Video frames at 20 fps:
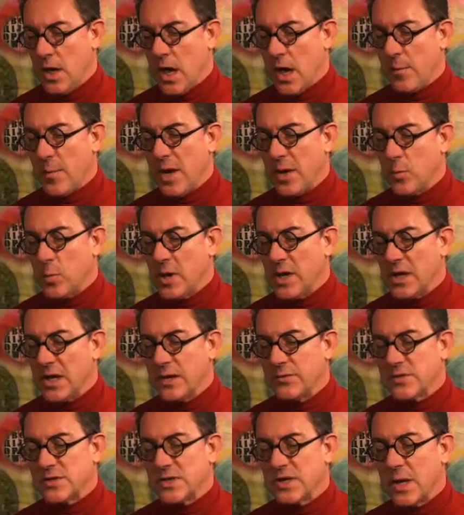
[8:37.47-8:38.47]
I might well
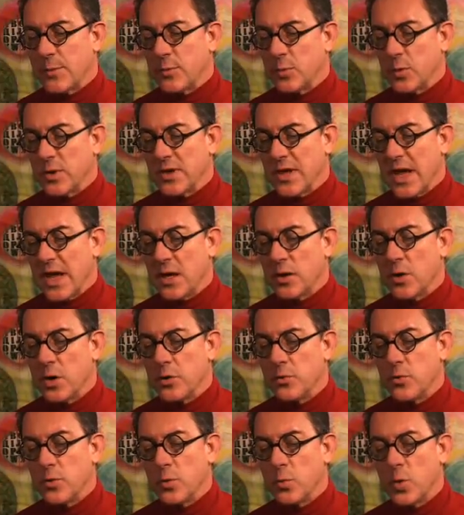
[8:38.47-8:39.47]
have slept with
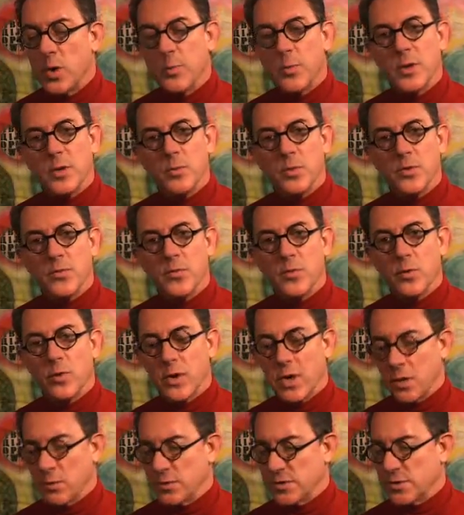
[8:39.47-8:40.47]
800 women
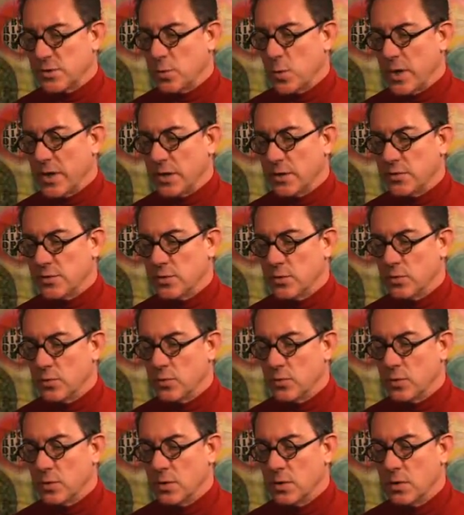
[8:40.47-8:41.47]
before I was
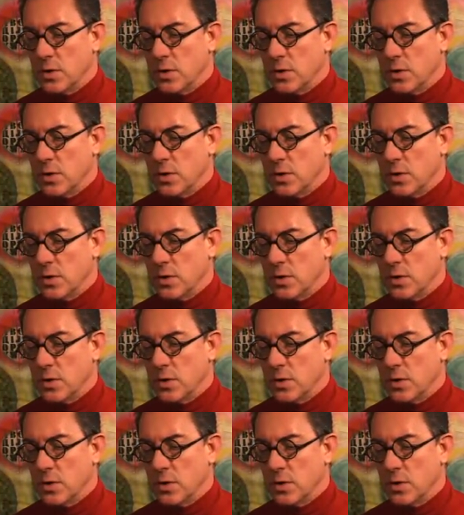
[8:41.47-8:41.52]
22.